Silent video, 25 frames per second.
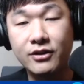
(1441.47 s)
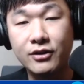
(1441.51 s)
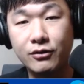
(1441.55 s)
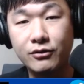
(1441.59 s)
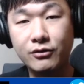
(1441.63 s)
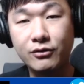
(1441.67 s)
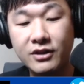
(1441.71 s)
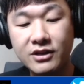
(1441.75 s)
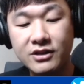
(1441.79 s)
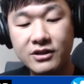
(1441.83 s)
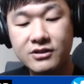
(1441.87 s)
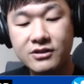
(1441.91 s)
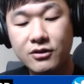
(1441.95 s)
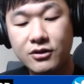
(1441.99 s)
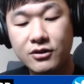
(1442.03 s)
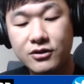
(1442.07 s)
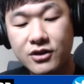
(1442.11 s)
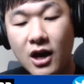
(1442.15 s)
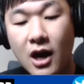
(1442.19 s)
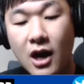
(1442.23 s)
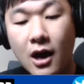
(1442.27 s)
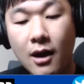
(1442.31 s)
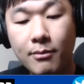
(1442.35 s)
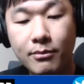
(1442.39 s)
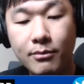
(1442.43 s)
These are the
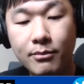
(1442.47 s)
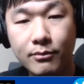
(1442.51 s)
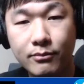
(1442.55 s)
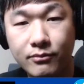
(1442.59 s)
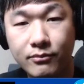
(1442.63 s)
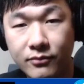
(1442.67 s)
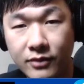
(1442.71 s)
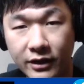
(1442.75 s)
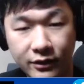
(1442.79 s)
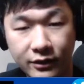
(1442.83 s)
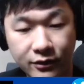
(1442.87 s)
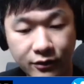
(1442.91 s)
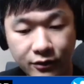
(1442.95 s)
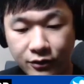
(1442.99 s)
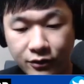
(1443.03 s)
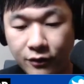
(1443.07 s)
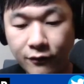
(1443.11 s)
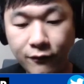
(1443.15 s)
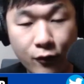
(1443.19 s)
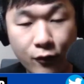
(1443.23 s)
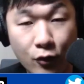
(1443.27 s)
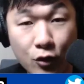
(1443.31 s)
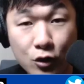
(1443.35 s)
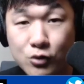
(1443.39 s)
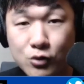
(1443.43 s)
top, like the
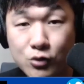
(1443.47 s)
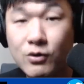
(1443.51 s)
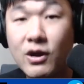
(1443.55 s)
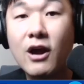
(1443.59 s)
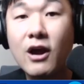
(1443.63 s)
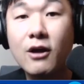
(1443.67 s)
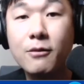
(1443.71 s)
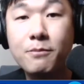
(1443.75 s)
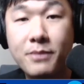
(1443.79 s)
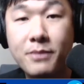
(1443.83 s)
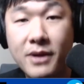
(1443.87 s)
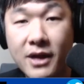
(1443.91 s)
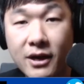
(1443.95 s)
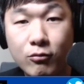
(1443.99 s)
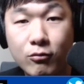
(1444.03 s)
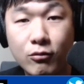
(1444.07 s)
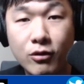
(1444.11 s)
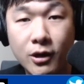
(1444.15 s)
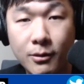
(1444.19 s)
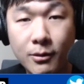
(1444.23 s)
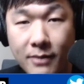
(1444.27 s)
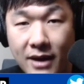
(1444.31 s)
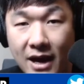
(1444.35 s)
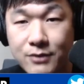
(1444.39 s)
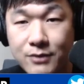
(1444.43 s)
first round pick running
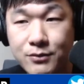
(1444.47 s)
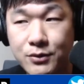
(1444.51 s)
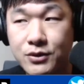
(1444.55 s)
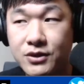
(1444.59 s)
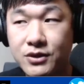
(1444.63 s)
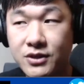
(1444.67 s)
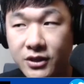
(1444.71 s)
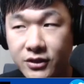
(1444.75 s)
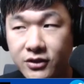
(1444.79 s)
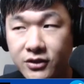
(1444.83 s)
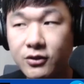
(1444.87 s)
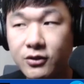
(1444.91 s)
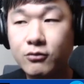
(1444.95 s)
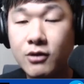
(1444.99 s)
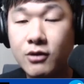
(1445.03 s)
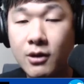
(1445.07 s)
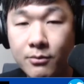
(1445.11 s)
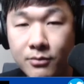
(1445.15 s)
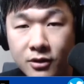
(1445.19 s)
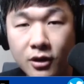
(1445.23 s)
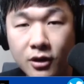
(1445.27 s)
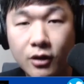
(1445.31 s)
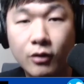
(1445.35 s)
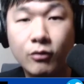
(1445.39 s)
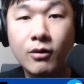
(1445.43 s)
backs, which is like the creme
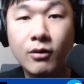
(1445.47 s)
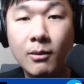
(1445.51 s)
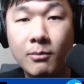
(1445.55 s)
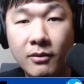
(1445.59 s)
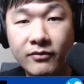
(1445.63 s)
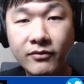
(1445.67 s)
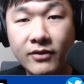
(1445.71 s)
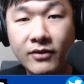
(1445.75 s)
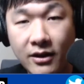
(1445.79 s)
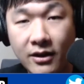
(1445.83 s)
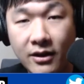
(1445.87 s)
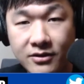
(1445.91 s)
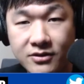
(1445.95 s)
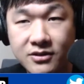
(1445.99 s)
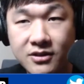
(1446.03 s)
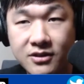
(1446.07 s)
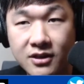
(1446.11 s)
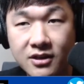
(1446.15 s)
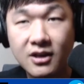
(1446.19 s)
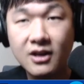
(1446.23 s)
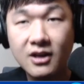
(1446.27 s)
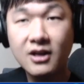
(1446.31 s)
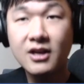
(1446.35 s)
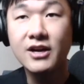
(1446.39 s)
de la creme of Dynasty.